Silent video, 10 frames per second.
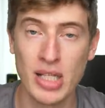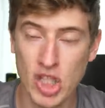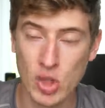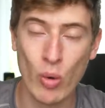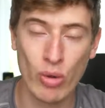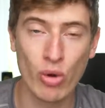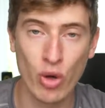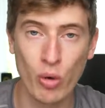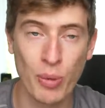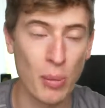it's just whether or
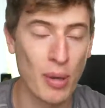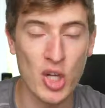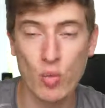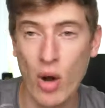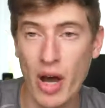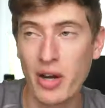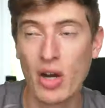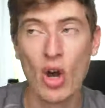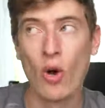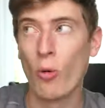not you'll be on page
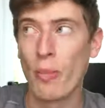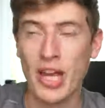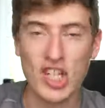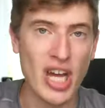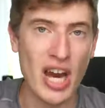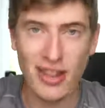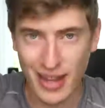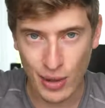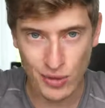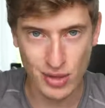1 or page
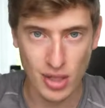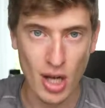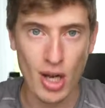10,000.